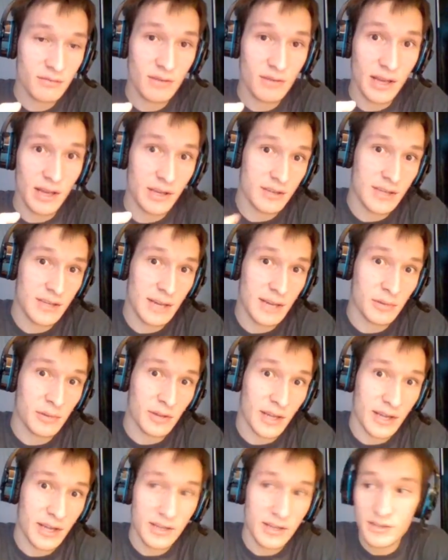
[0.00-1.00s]
You tap the
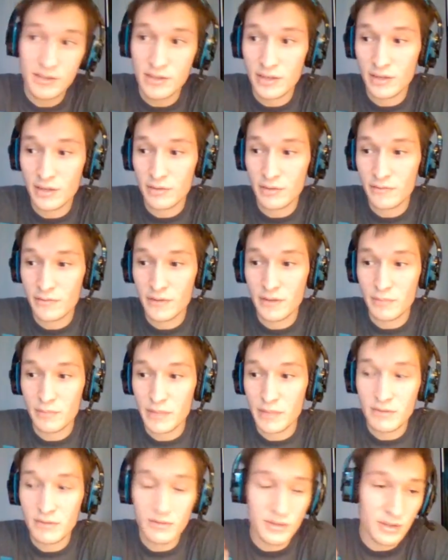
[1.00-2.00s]
lands, and if it
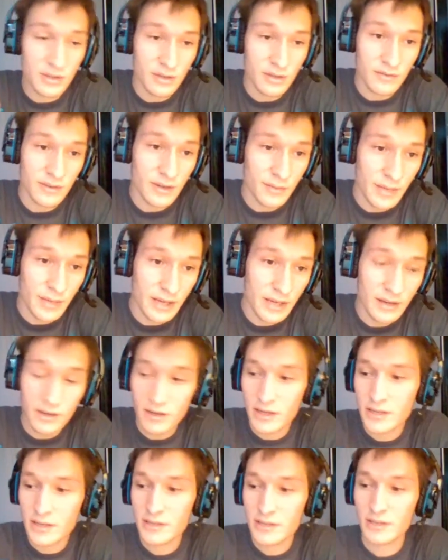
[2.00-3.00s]
equals the converted mana
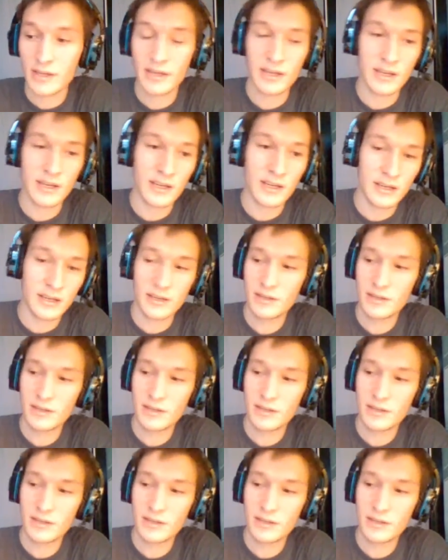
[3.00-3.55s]
cost, like on